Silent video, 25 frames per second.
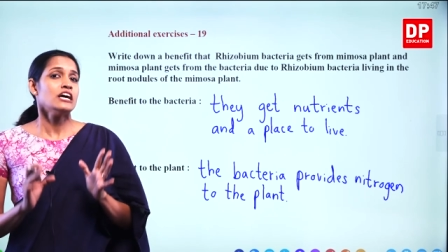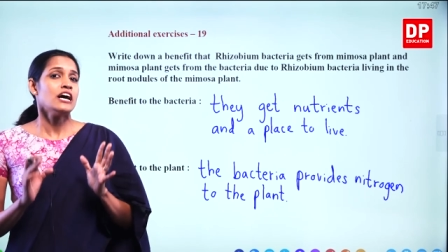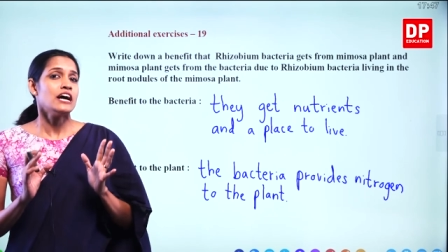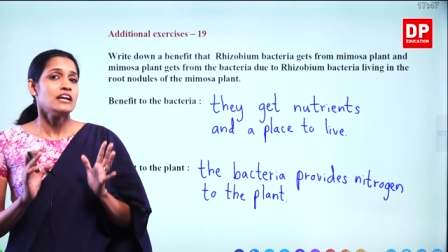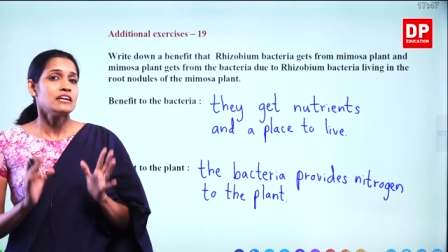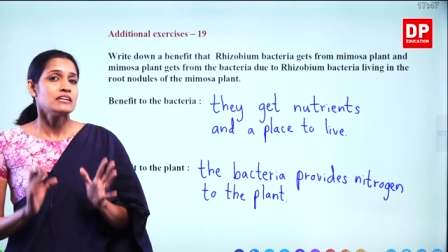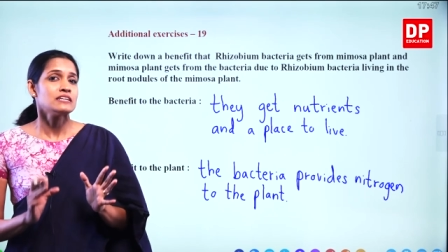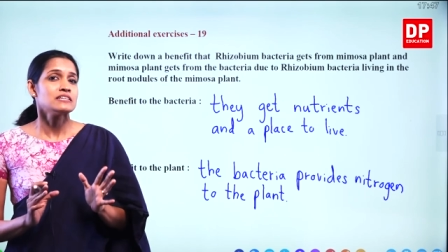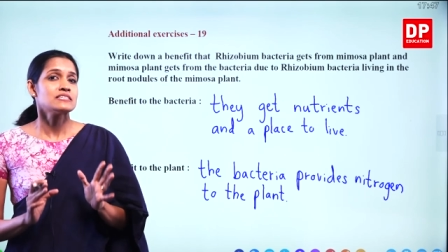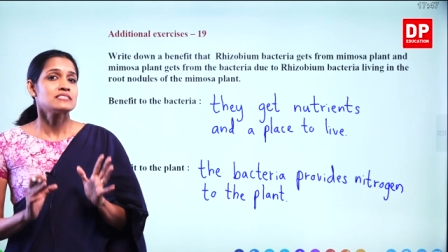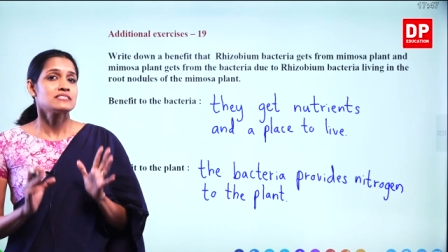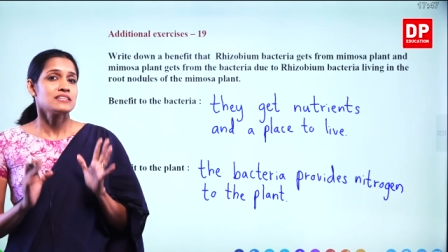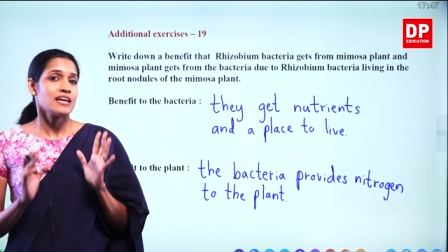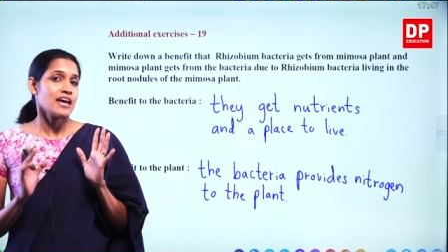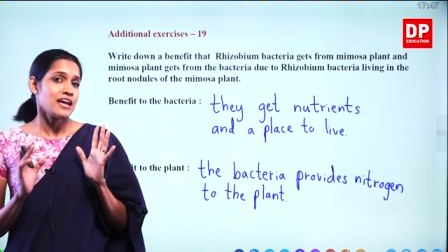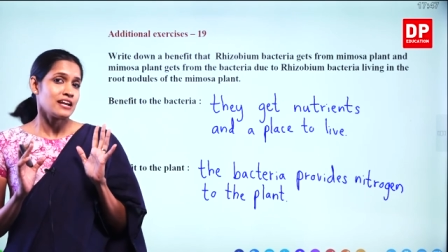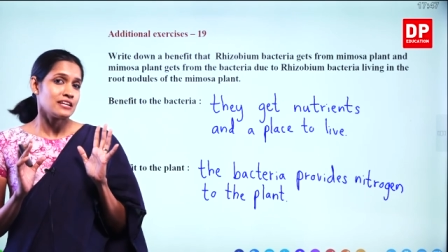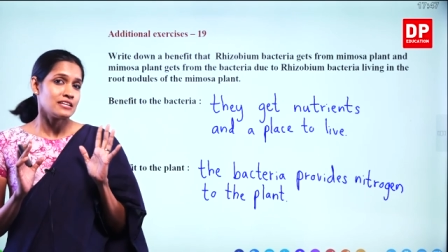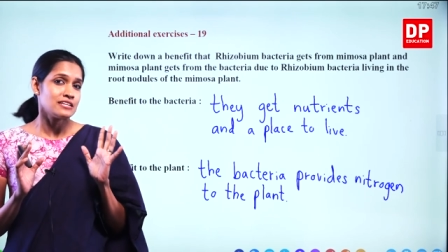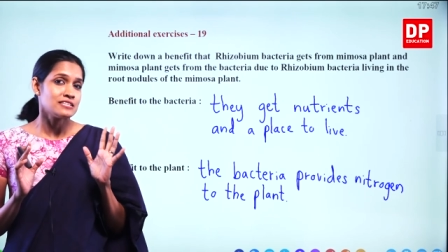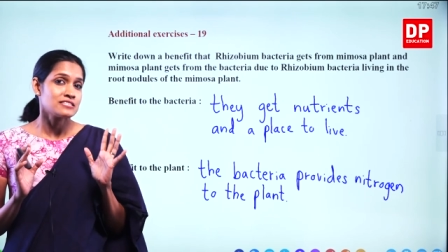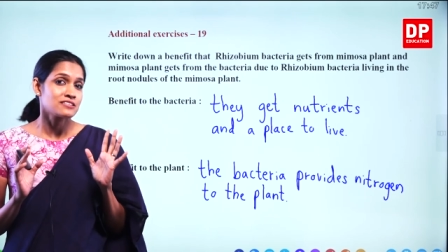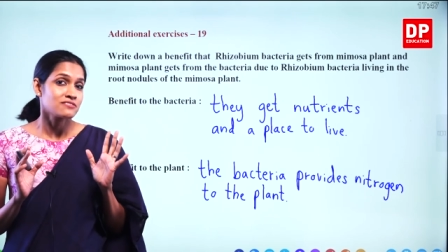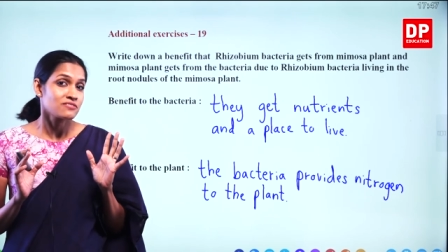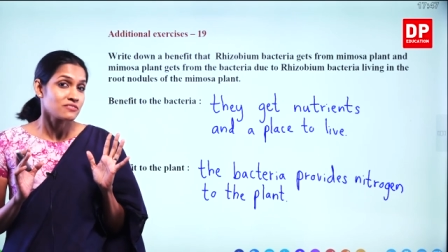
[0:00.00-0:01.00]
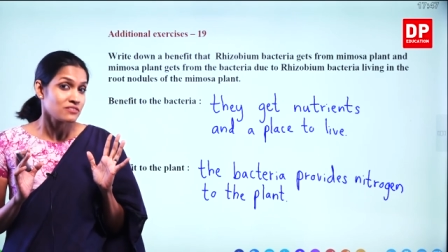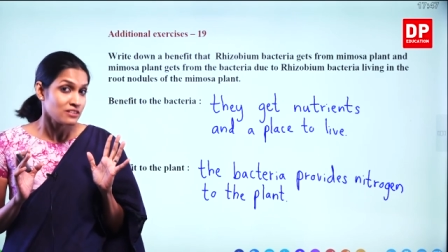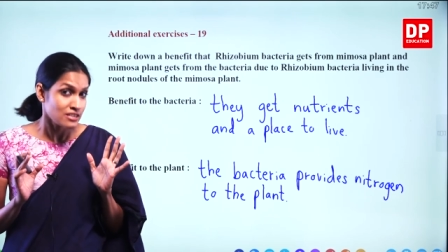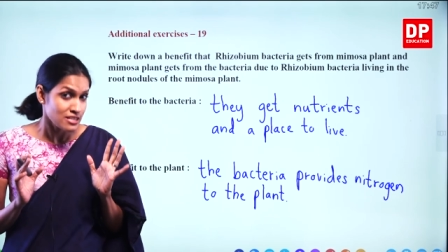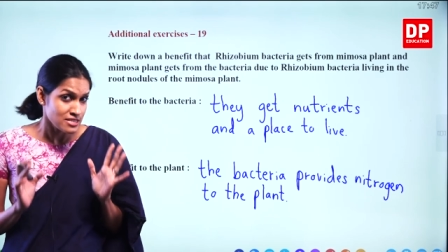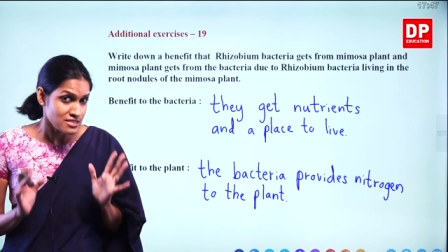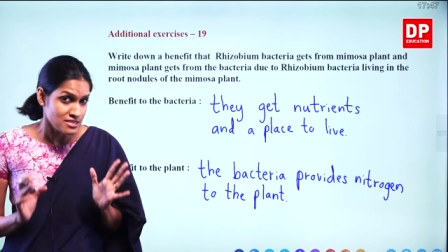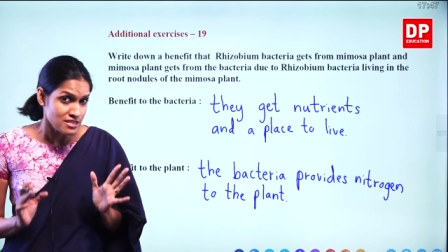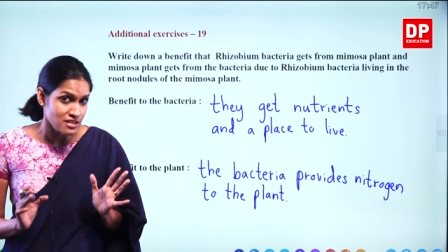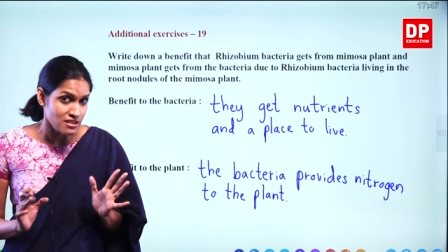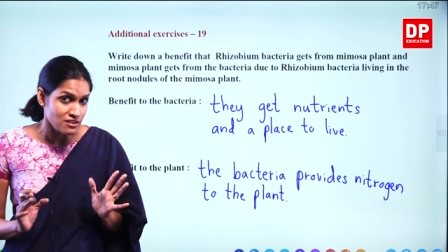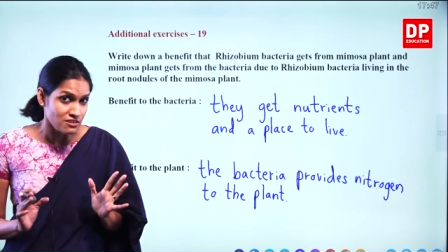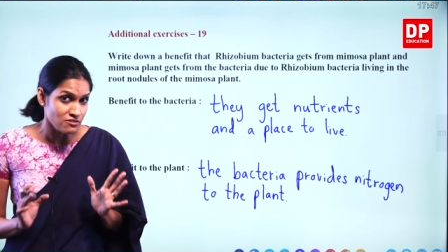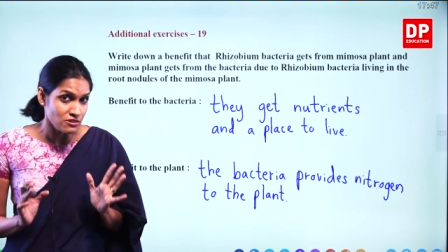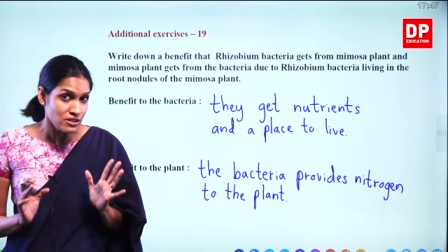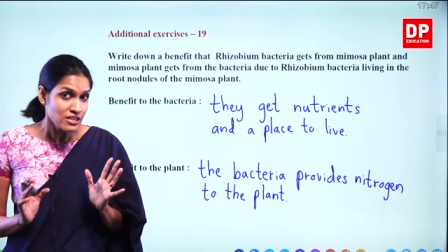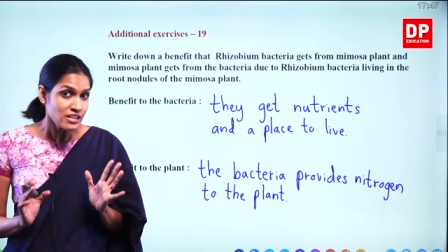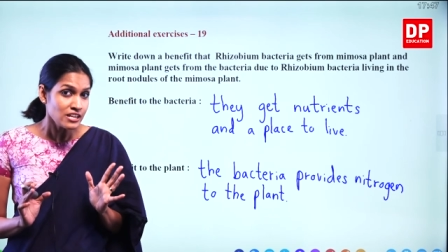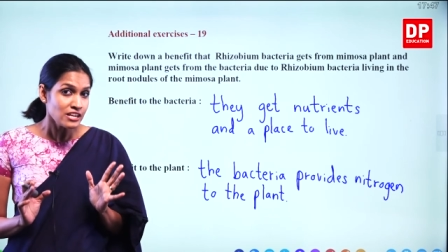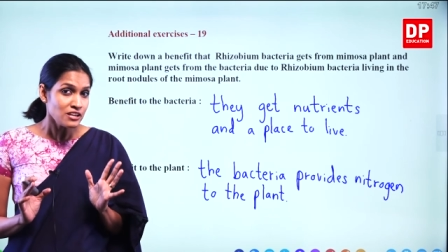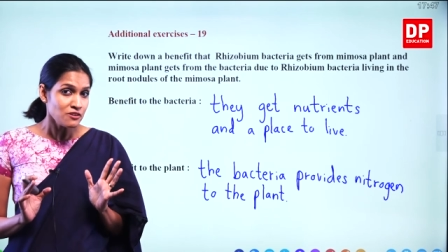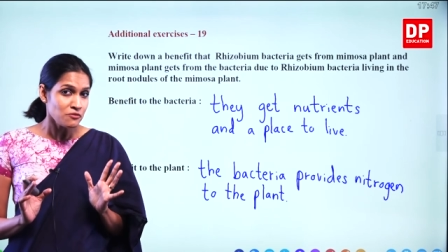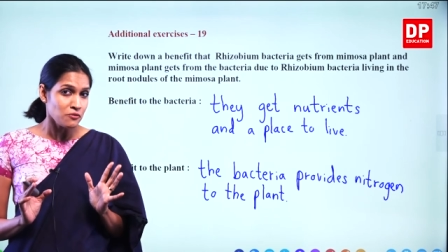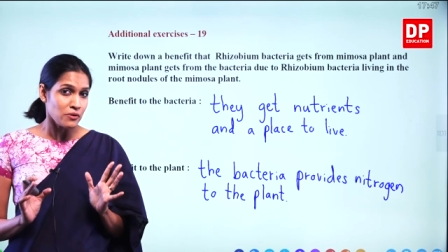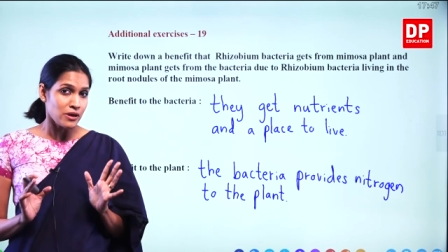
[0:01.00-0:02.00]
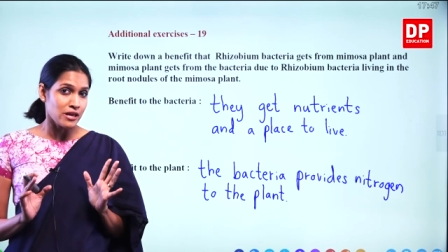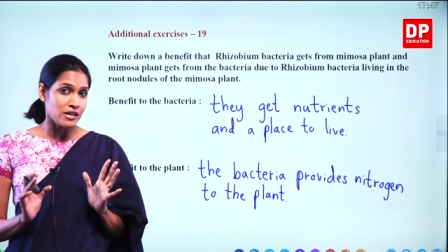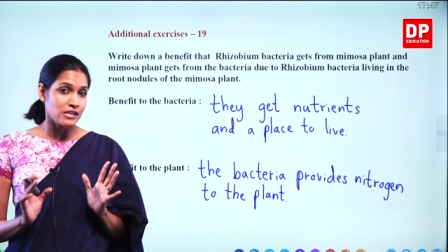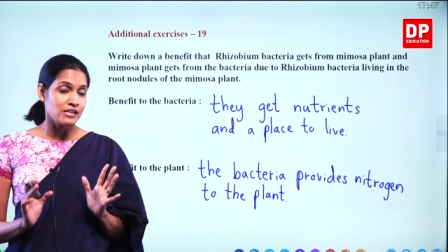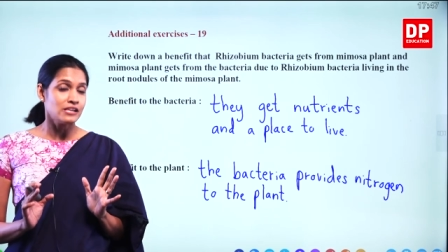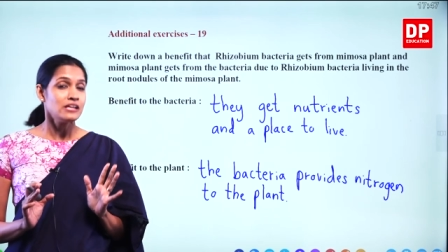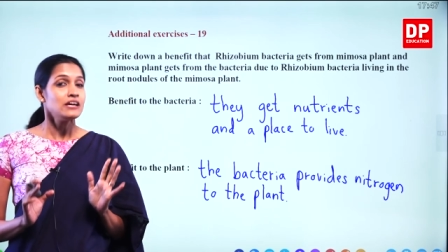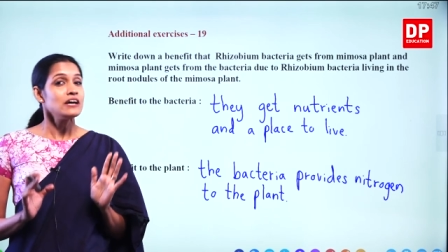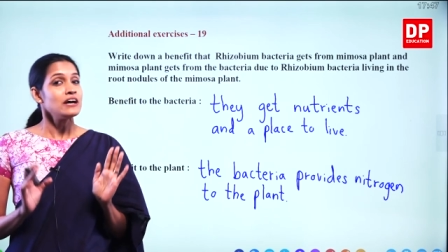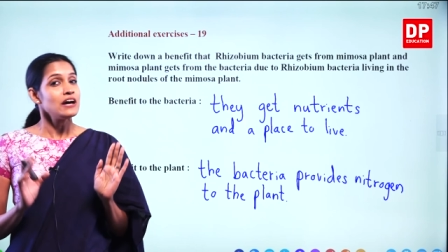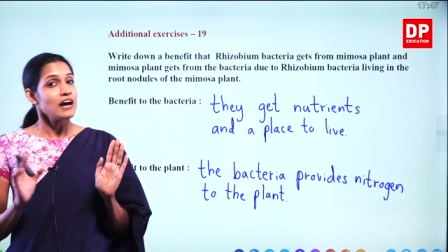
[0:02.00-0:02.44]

understand this lesson really well